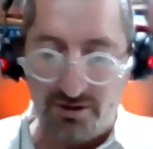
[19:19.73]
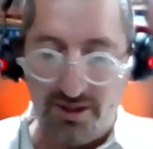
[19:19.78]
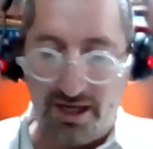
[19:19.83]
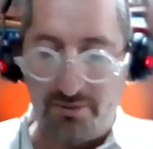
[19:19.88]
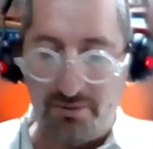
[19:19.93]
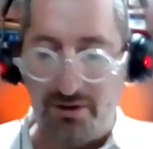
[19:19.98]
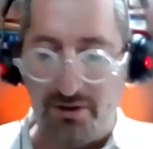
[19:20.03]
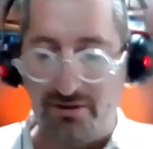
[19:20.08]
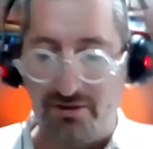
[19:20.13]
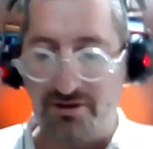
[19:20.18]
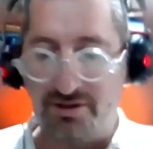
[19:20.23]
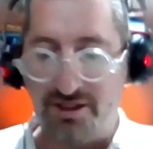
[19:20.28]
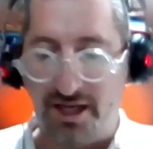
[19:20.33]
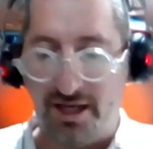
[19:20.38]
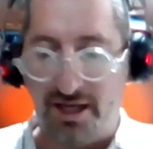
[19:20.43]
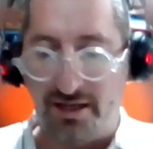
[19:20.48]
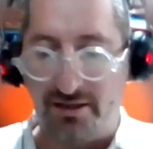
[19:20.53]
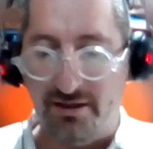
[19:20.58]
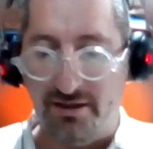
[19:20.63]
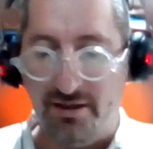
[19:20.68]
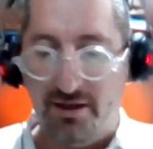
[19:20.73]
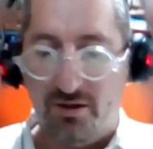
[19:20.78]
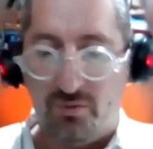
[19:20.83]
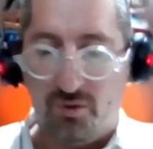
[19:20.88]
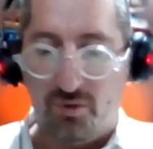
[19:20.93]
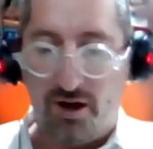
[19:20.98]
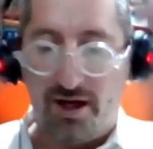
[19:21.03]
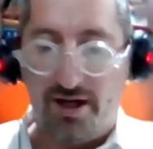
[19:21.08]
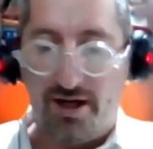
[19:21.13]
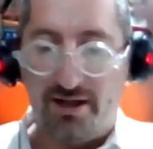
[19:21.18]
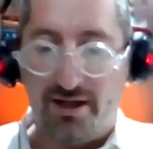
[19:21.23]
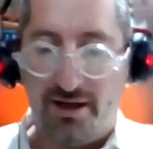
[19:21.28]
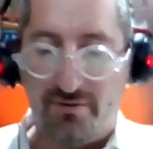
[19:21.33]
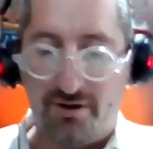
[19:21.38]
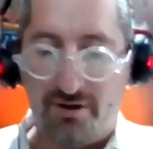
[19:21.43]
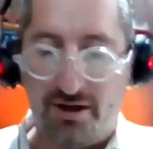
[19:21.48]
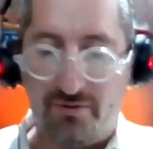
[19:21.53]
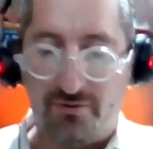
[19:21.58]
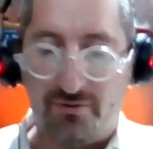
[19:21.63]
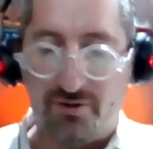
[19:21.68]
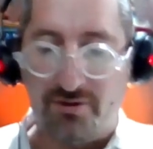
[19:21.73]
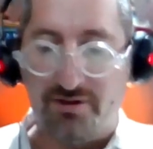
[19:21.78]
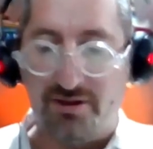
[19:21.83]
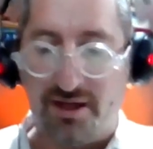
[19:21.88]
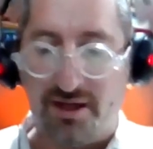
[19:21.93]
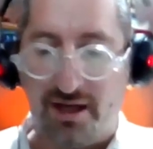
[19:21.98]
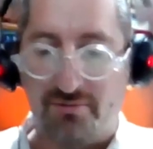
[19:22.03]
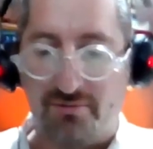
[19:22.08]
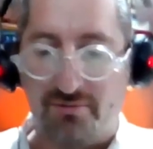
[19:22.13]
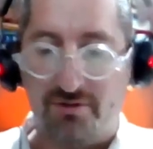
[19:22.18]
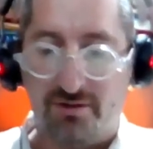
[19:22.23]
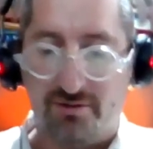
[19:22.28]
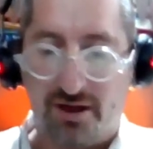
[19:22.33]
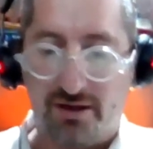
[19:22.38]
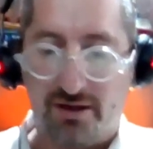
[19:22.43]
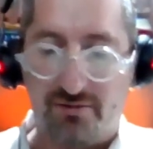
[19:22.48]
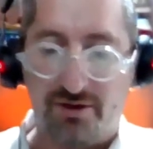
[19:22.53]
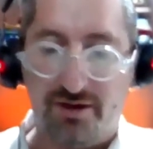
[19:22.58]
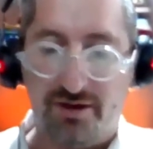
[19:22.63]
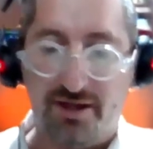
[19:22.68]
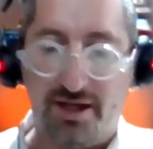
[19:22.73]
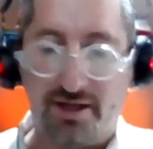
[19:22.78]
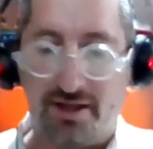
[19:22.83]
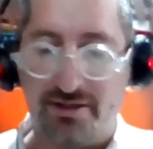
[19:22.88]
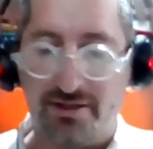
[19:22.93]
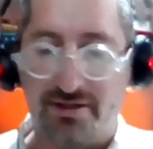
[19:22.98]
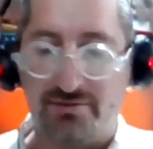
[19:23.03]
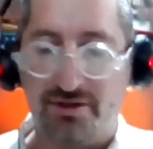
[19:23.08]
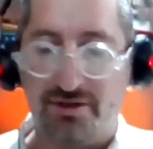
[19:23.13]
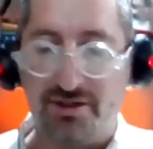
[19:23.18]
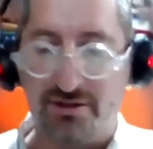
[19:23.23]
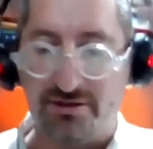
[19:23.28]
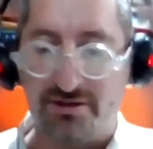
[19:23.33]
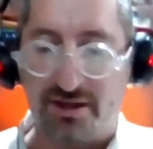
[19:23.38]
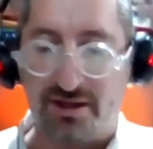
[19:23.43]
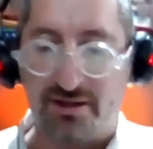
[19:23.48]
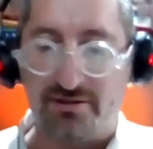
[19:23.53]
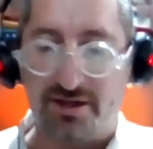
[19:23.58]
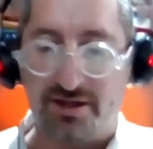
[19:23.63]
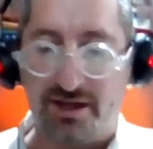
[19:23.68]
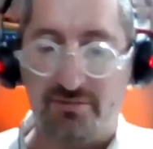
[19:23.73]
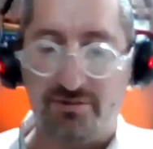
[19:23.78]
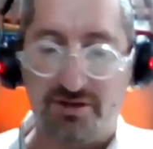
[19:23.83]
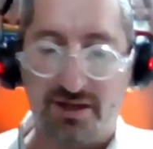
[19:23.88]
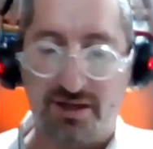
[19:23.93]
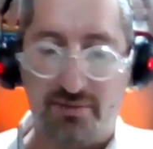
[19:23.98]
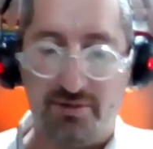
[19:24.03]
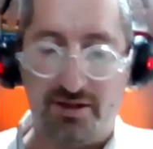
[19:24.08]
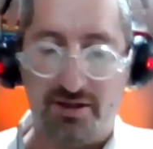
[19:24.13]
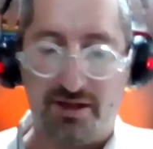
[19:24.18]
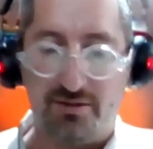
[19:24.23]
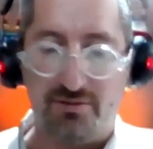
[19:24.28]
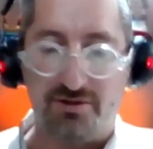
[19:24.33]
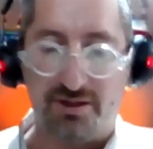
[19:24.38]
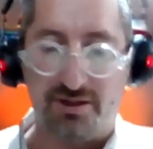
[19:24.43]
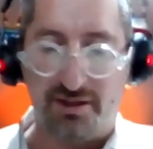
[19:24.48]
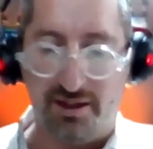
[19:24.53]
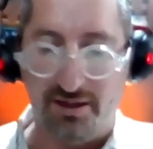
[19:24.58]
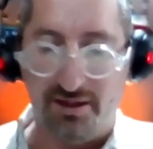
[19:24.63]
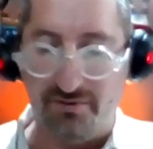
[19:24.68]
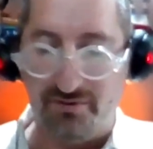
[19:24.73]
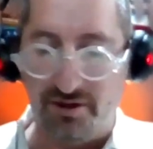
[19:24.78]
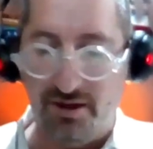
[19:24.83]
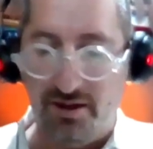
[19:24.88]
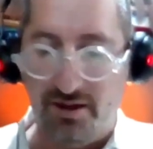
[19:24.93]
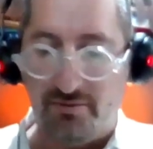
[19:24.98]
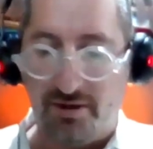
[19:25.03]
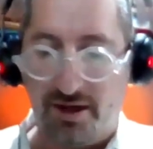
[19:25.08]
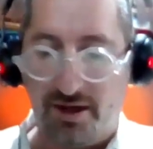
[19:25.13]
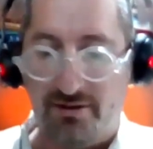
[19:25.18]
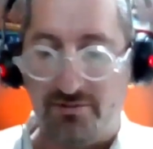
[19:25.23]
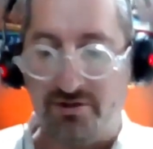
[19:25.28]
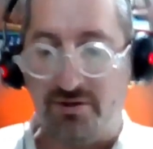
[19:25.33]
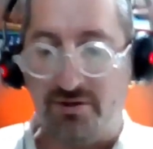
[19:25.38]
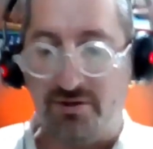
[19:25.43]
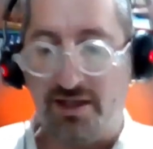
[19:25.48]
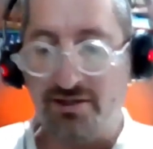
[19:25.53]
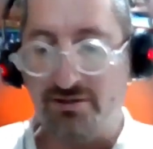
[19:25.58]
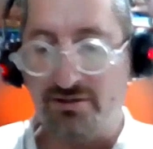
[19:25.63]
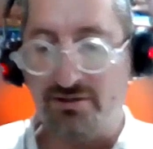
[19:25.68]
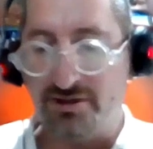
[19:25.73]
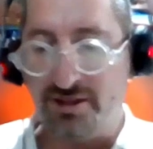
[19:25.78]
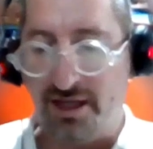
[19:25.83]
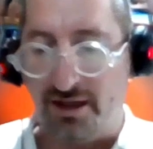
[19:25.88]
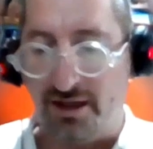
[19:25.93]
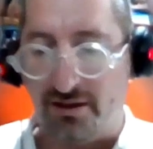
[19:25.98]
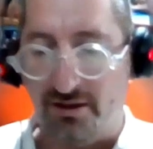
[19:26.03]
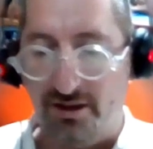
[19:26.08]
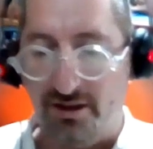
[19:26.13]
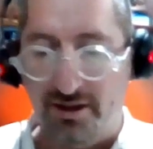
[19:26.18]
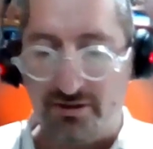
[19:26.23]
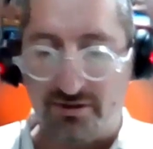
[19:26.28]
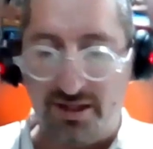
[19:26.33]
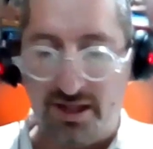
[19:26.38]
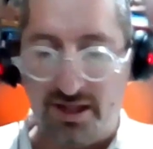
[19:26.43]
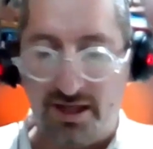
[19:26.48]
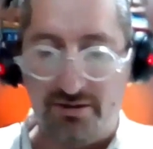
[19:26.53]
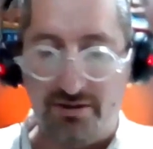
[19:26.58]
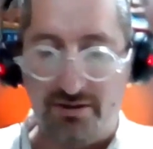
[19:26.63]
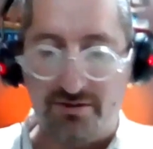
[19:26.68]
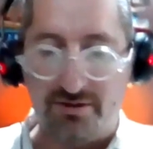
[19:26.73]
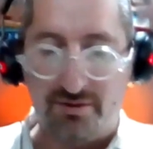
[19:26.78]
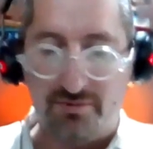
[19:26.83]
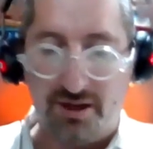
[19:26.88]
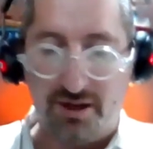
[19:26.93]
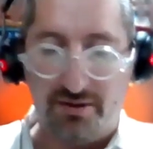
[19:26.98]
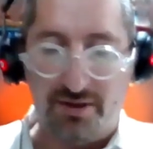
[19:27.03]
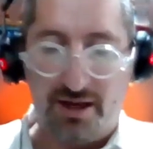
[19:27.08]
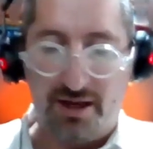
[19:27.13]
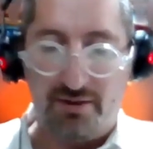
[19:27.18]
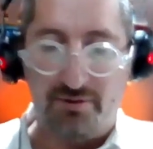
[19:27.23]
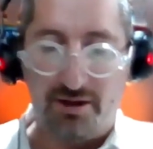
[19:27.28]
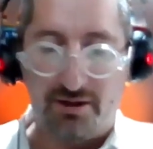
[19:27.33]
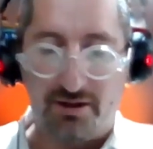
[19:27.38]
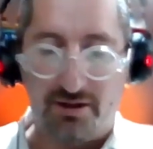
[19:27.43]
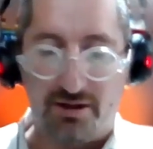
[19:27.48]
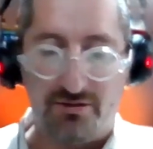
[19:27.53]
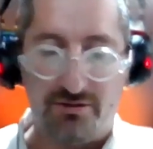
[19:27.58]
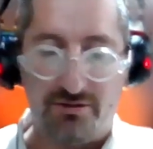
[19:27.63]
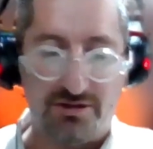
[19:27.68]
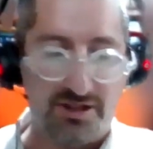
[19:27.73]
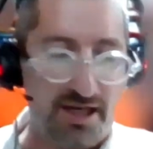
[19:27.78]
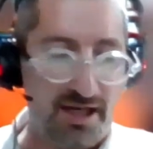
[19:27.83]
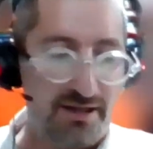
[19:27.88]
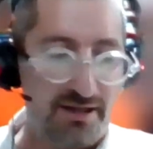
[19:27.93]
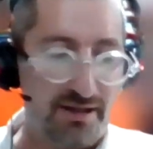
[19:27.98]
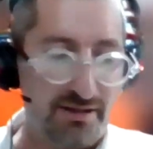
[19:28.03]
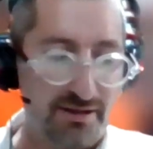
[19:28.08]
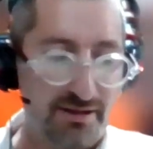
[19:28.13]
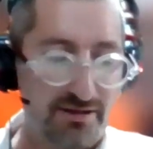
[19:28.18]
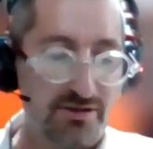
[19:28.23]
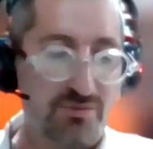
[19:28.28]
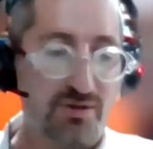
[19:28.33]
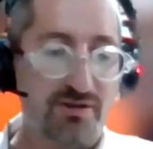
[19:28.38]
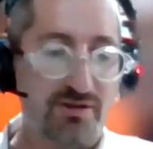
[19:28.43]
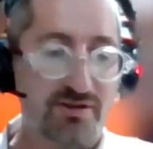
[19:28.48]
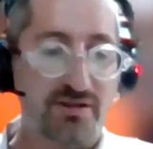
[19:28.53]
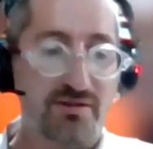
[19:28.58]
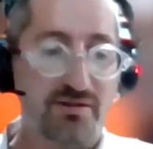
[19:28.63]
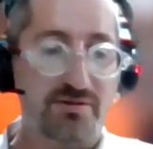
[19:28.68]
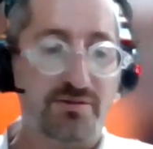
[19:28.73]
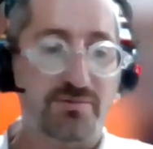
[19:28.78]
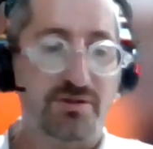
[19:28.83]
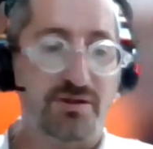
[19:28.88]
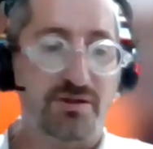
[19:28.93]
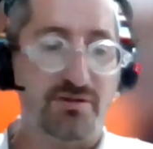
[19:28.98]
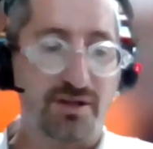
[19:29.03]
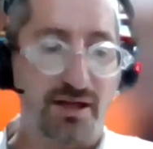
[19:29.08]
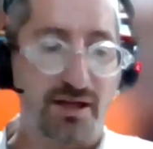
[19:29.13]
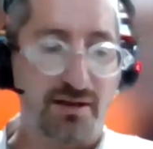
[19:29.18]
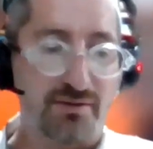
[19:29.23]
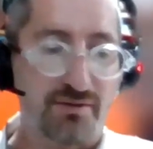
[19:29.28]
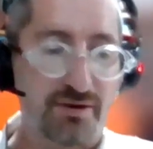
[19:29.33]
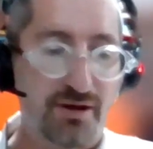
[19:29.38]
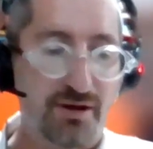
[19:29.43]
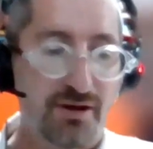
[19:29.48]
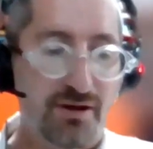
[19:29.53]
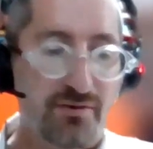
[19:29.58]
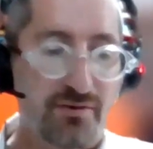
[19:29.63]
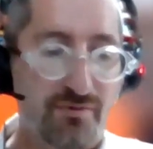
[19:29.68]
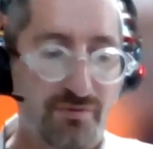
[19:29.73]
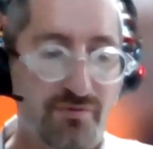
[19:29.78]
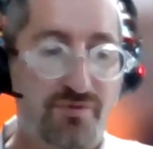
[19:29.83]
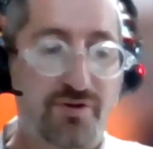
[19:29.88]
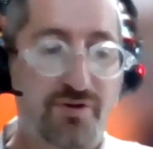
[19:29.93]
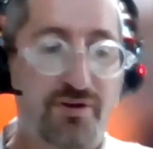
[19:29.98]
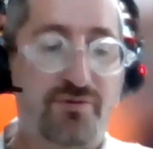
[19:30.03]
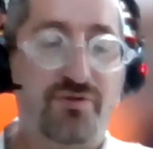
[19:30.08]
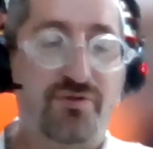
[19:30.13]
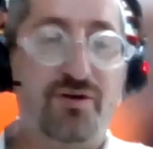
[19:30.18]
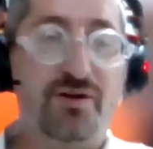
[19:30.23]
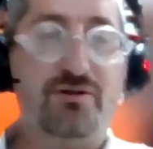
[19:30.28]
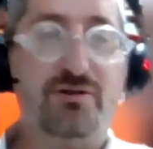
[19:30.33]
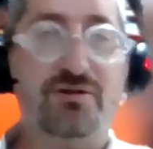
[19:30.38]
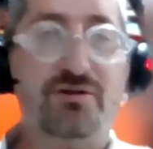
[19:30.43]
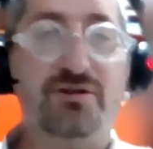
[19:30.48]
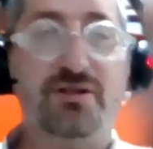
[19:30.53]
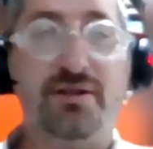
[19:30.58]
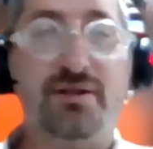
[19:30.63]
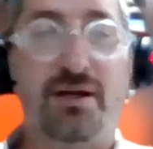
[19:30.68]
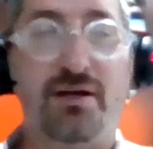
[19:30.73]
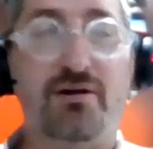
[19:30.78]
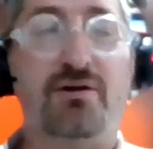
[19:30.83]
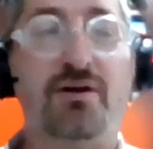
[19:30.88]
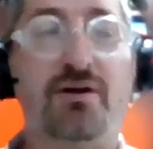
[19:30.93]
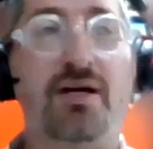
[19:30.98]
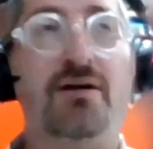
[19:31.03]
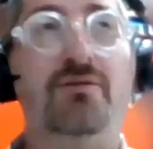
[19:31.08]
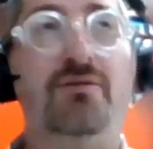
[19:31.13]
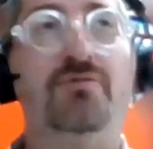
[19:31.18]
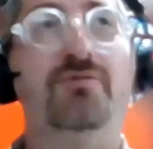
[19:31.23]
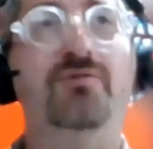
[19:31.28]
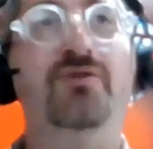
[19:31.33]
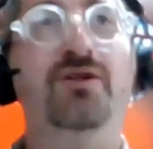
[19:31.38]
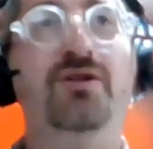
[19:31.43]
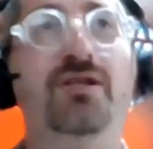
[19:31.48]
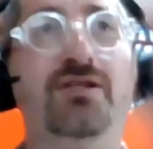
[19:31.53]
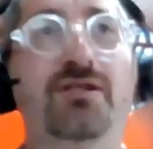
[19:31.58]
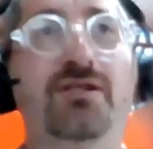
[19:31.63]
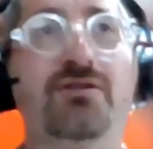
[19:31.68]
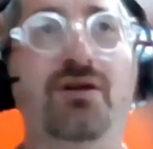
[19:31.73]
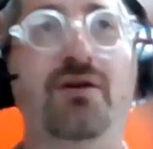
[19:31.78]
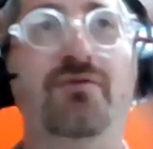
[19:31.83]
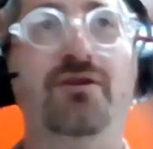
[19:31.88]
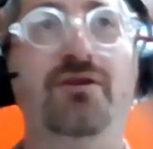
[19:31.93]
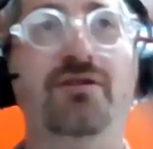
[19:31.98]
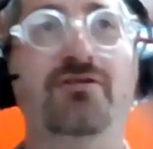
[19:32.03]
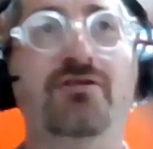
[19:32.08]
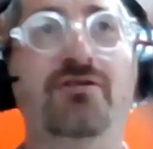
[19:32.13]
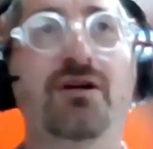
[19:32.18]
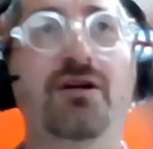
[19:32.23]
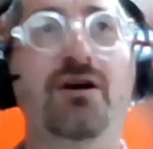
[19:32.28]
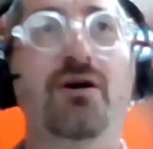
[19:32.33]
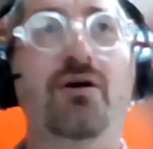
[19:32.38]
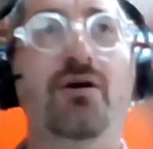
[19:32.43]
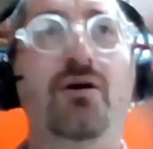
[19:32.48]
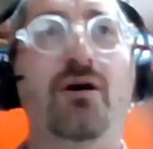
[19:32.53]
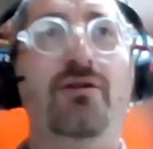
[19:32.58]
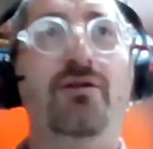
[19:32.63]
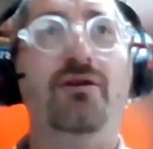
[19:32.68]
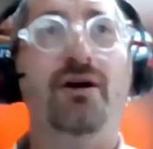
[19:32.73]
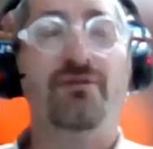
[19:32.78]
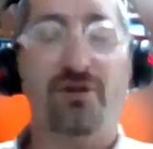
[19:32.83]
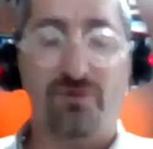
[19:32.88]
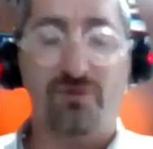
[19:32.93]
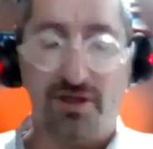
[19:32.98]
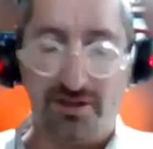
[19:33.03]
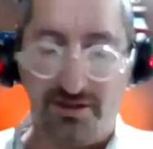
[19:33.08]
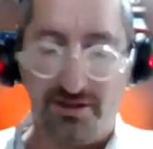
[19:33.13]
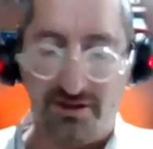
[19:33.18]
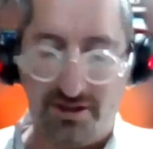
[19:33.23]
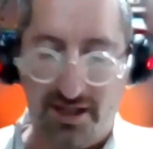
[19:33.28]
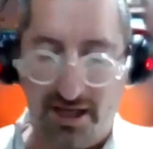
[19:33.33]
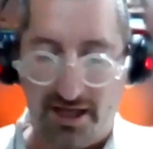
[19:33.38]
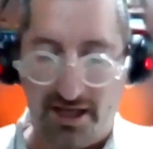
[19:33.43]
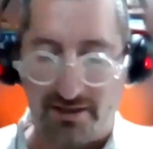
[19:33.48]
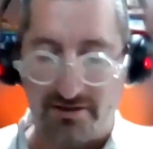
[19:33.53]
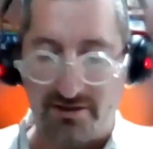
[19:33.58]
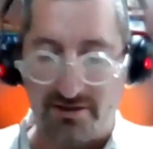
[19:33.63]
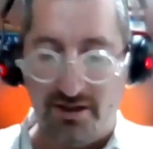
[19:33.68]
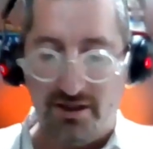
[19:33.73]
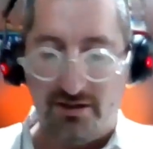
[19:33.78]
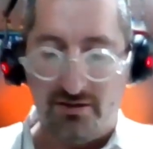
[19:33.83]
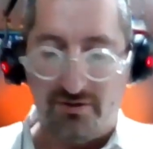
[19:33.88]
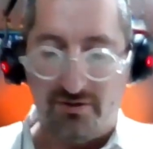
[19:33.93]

So now we understand why Ephron did not kind of renege on his original saying statement that it was a gift and there was no actual sale. So now we can understand, and this is where the Zera Shimshon kind of filters or kind of finishes off his all the other questions he has.